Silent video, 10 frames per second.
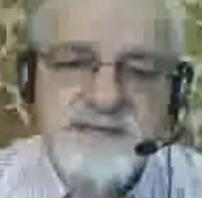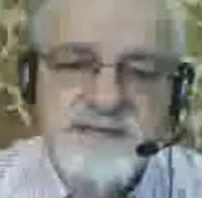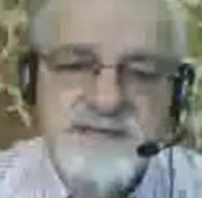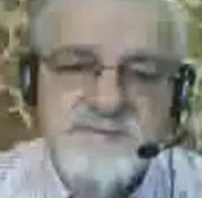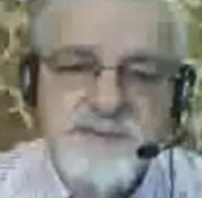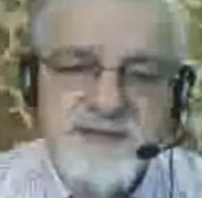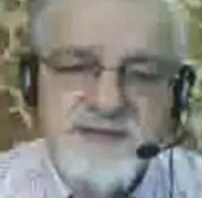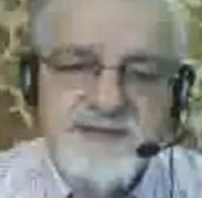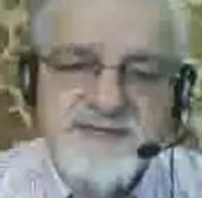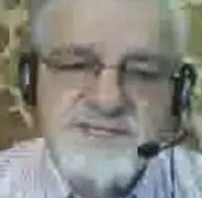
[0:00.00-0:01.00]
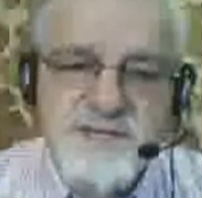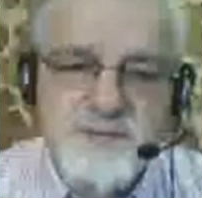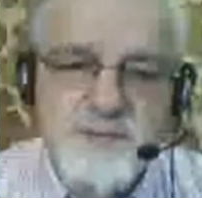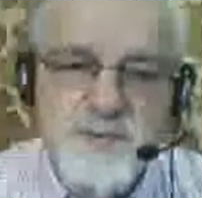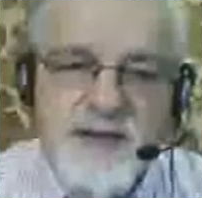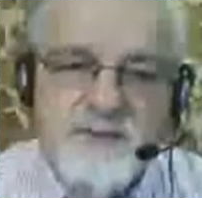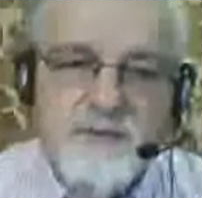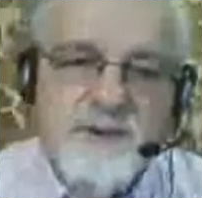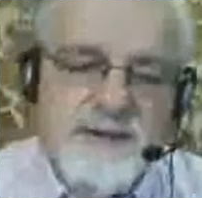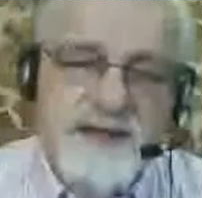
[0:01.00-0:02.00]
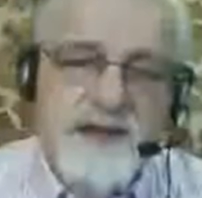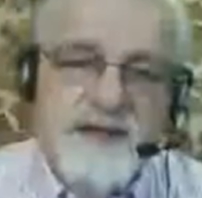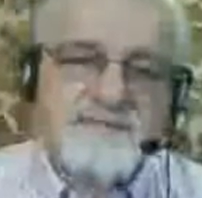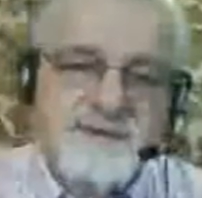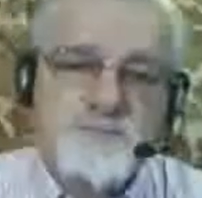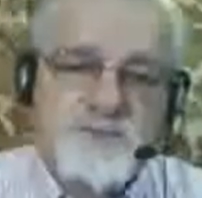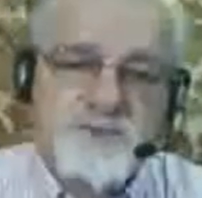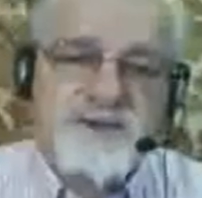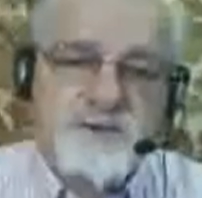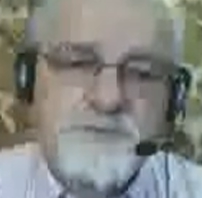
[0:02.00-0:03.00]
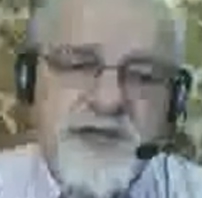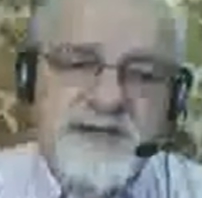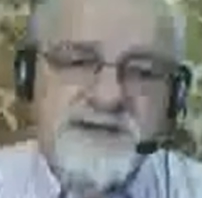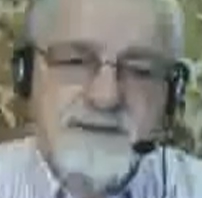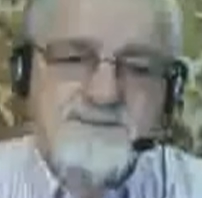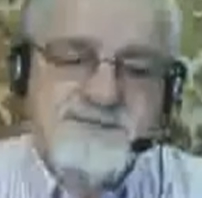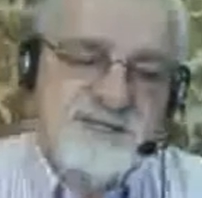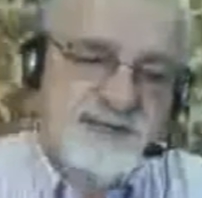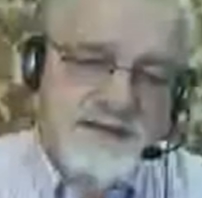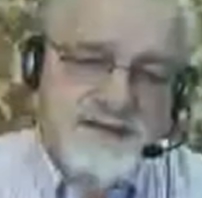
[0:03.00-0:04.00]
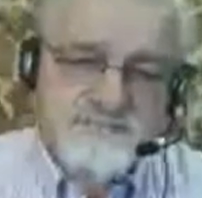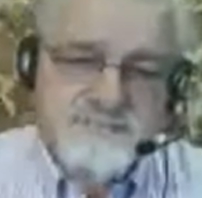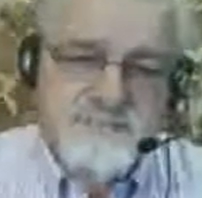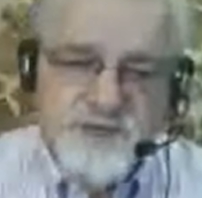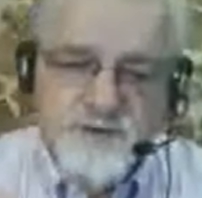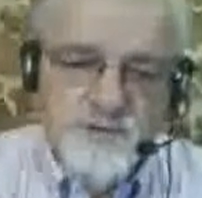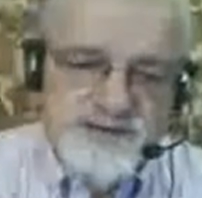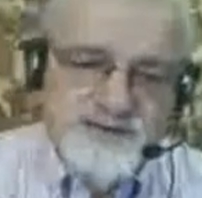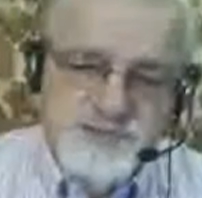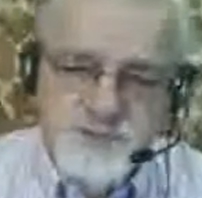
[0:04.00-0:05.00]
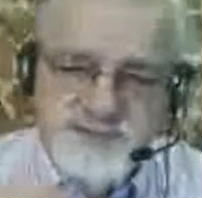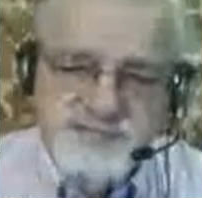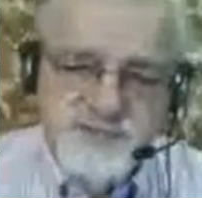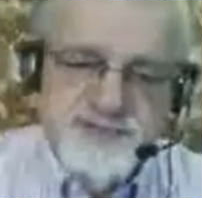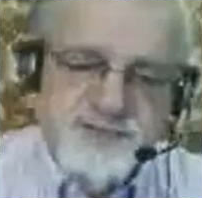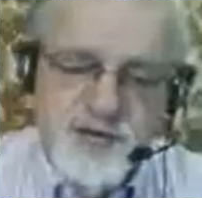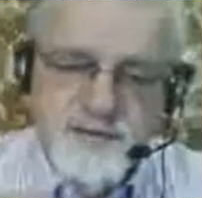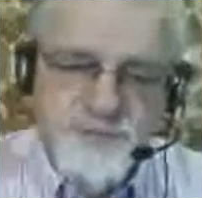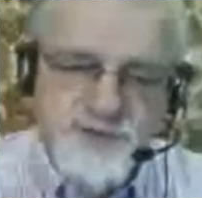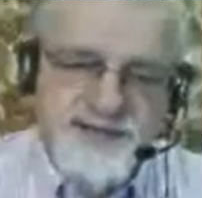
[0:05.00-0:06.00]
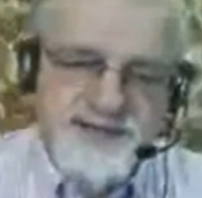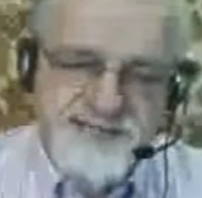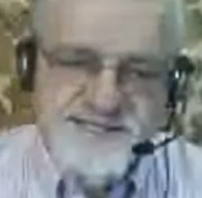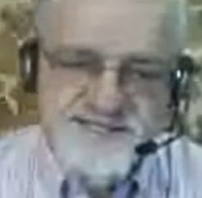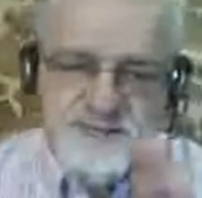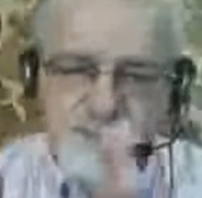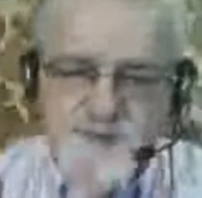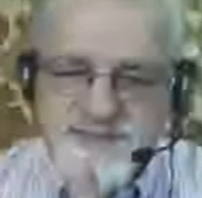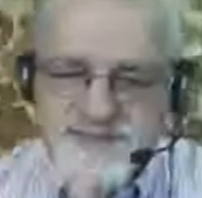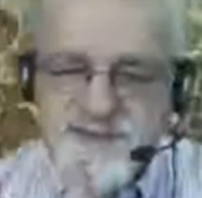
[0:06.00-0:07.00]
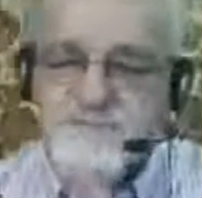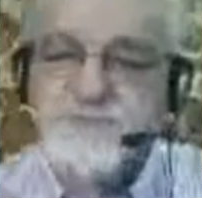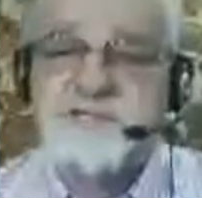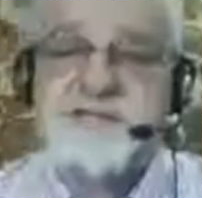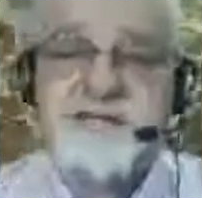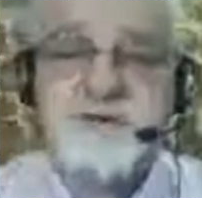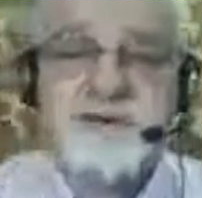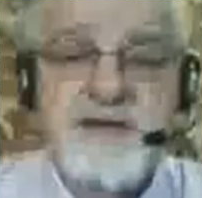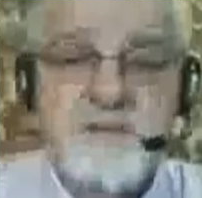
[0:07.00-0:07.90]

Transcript: Um, so uh, often when we do backups, going to a strange operating system with a different security